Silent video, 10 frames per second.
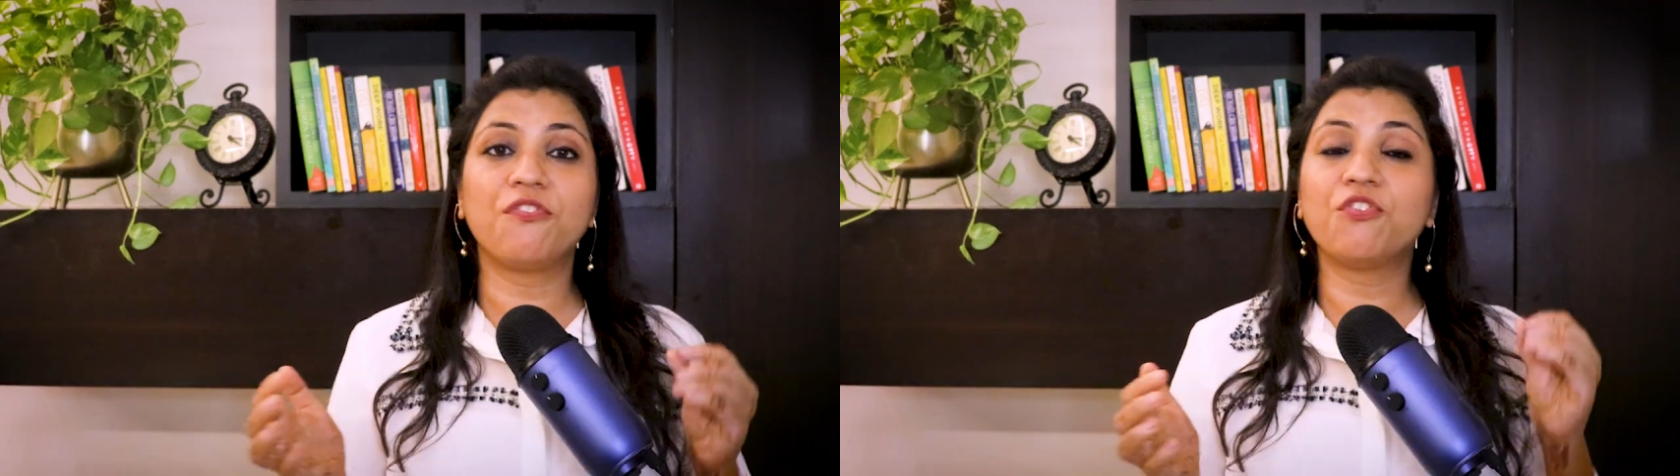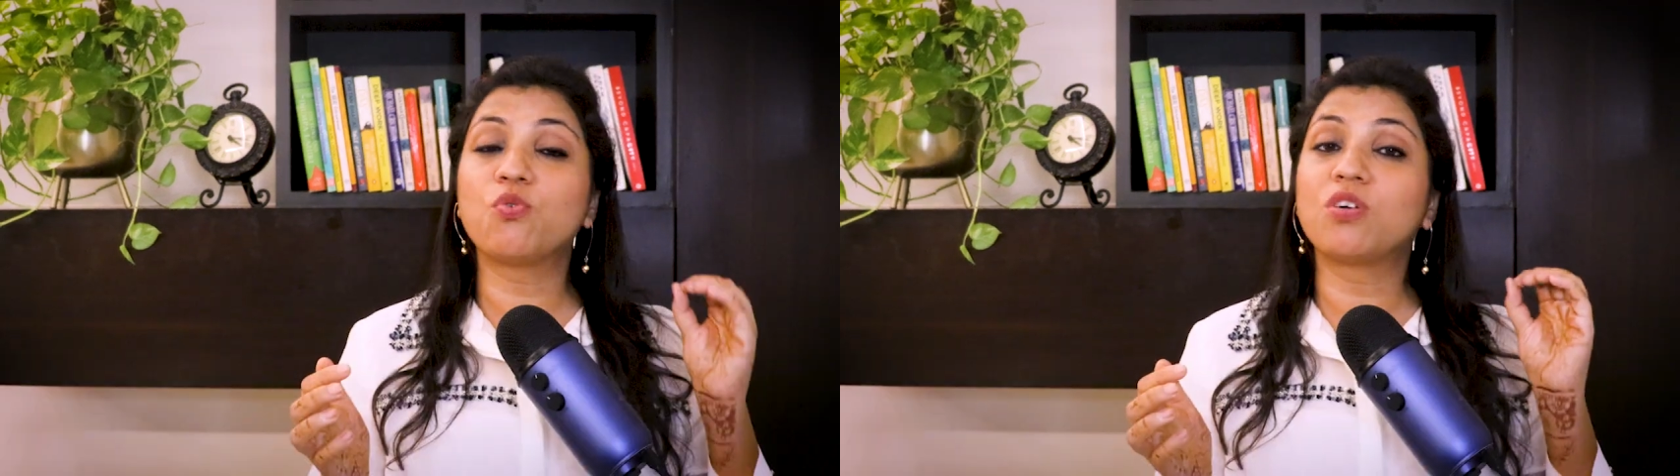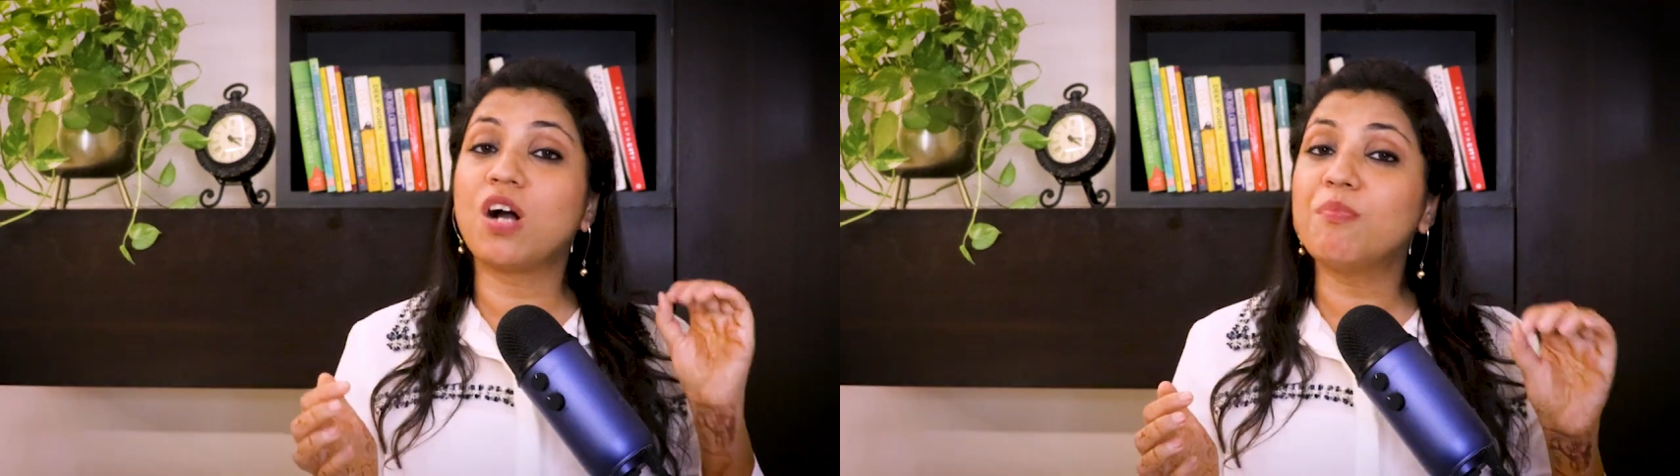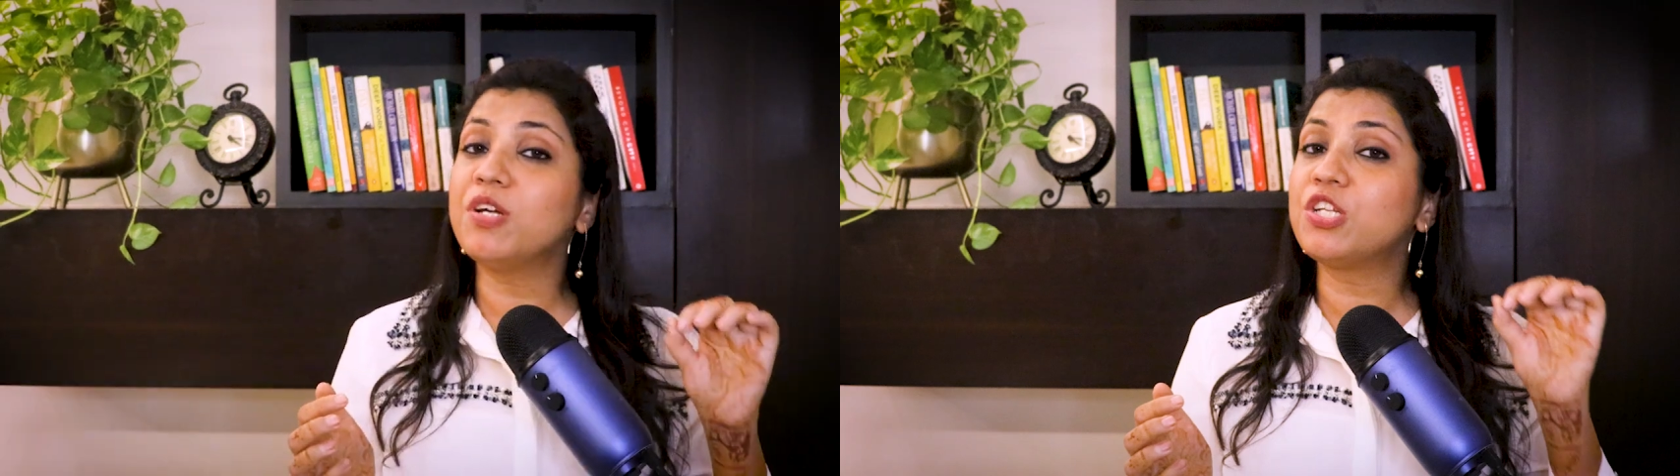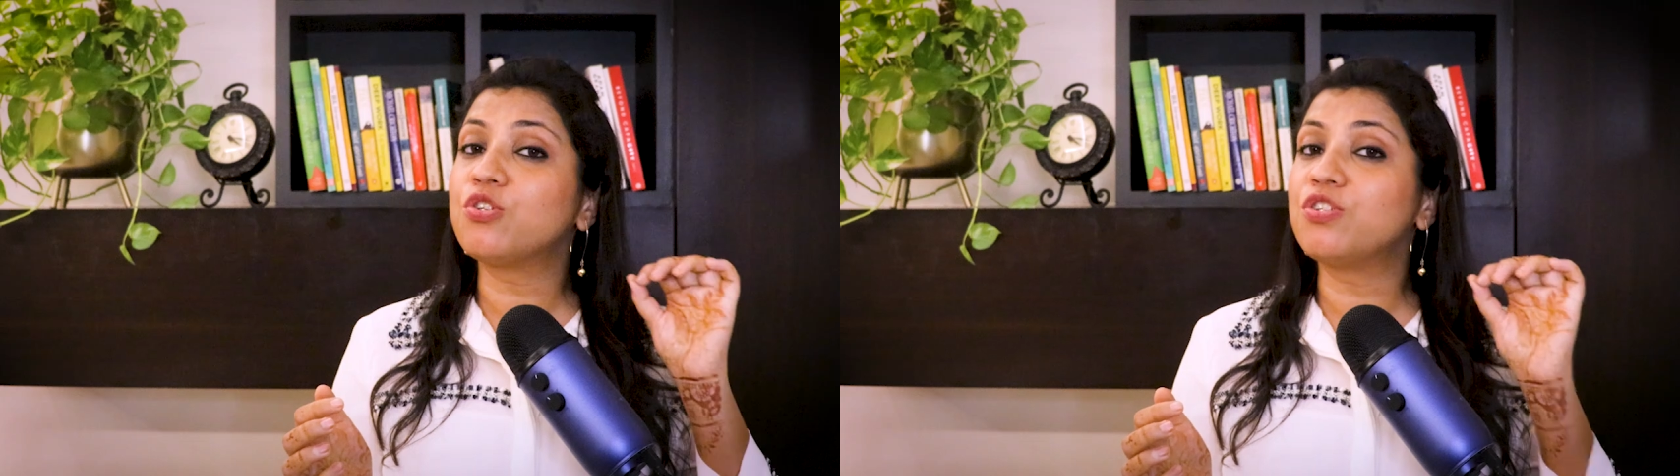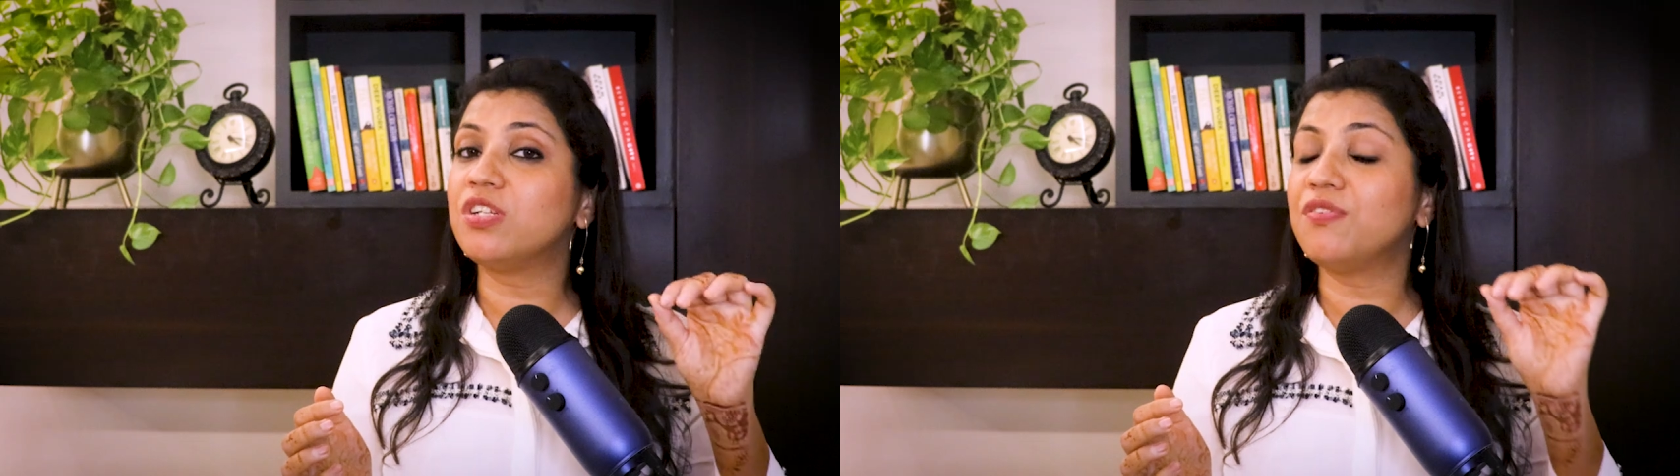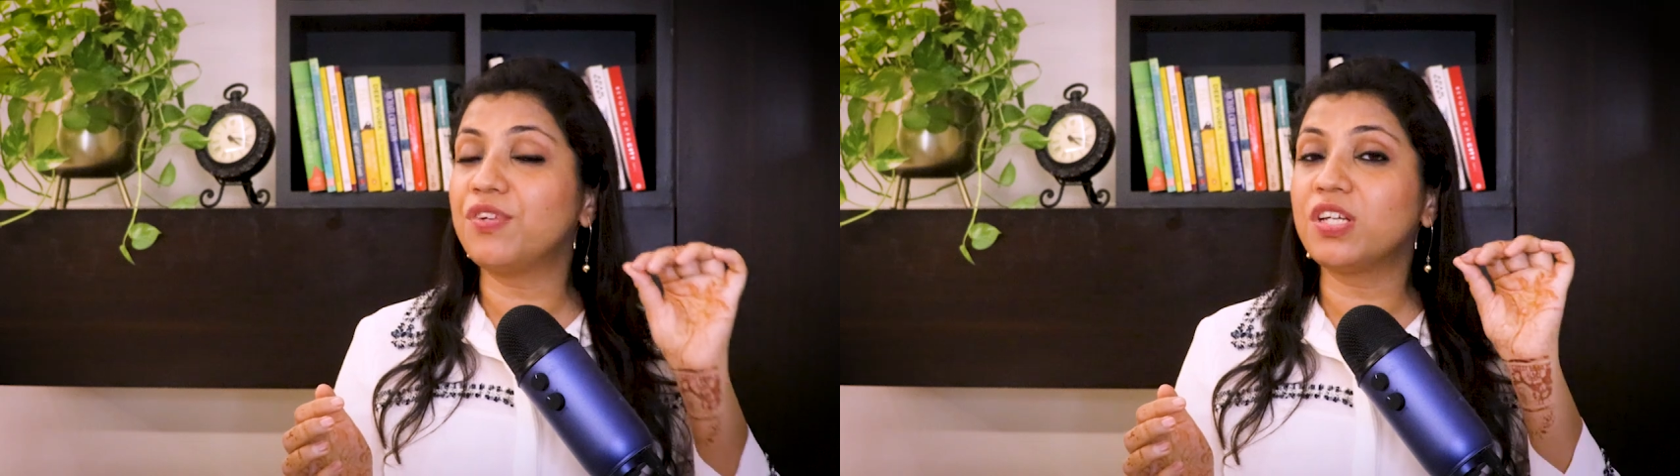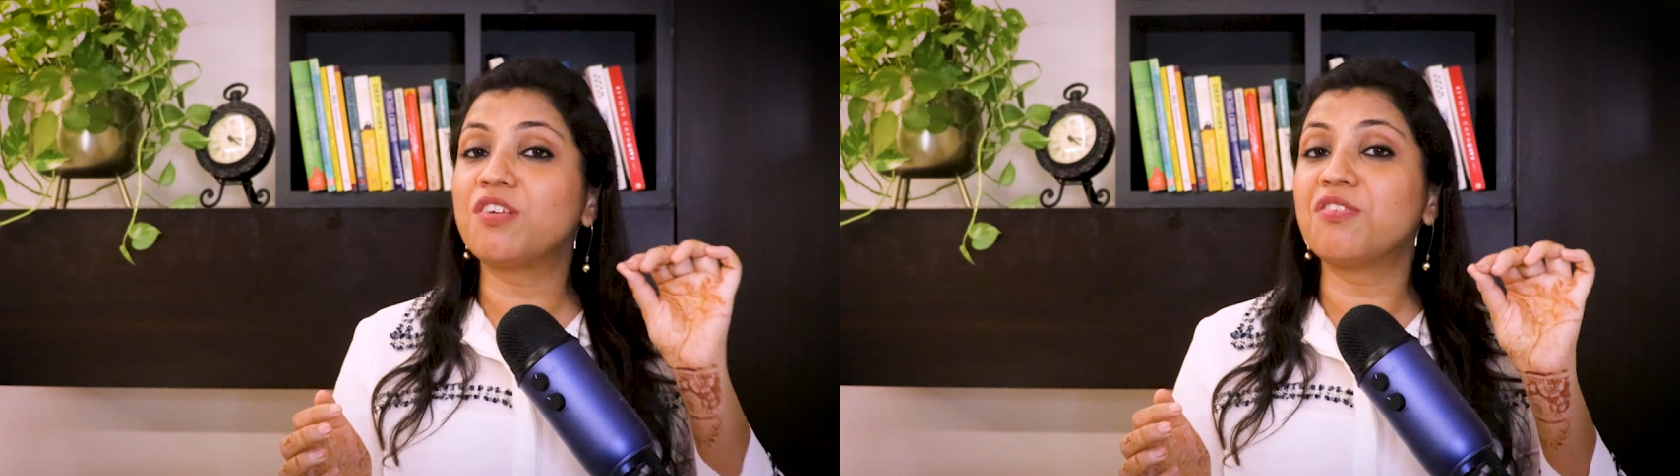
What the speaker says: If you commit to delivering a